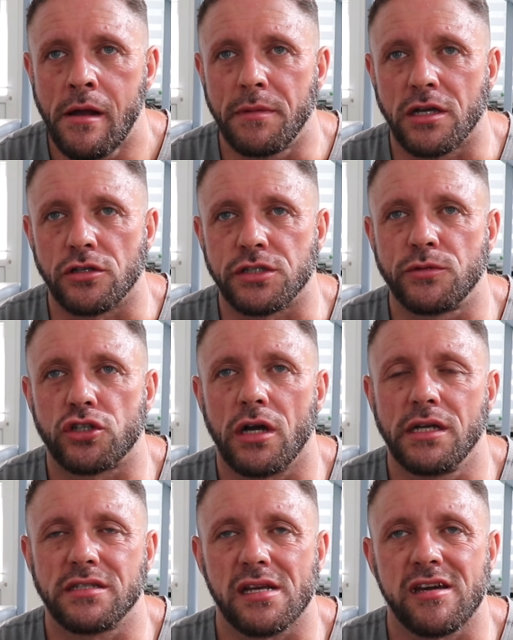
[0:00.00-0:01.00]
because I'm
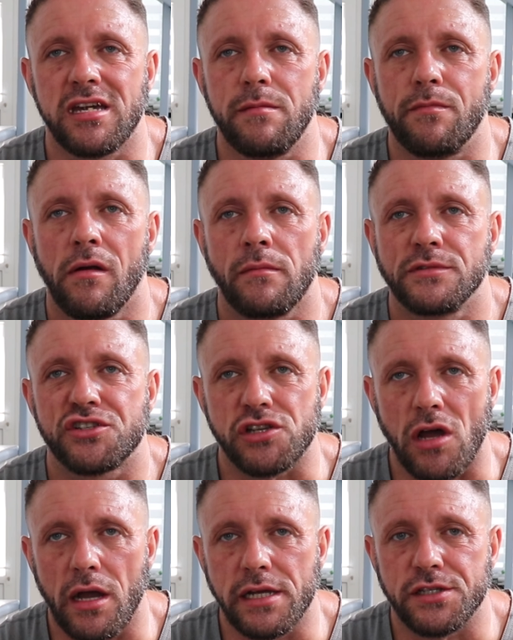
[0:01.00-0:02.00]
trying to keep
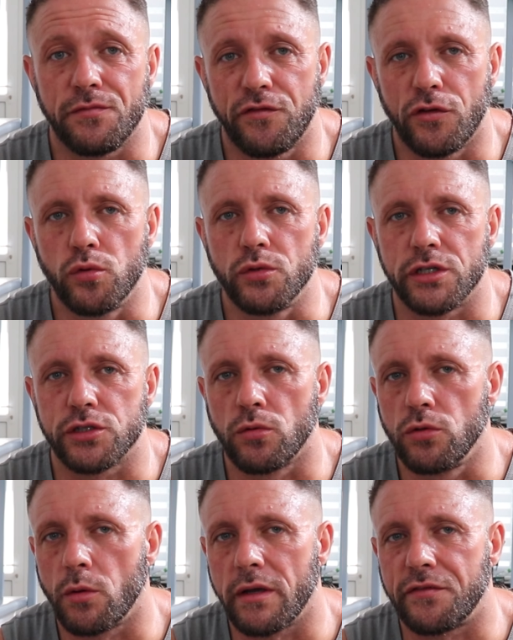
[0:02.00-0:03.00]
size and fullness
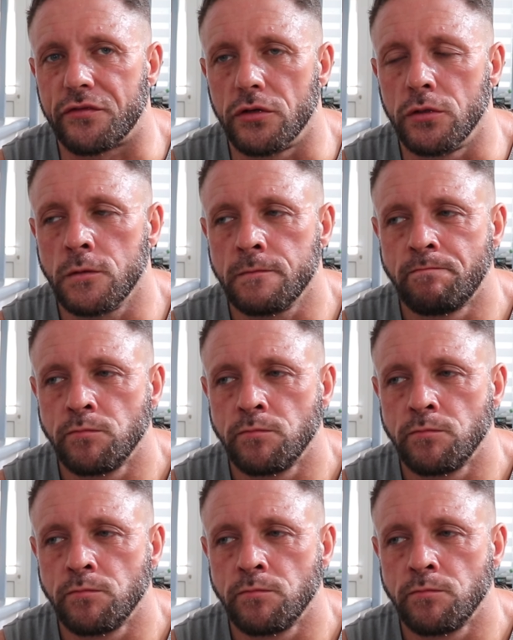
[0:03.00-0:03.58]
all the way through,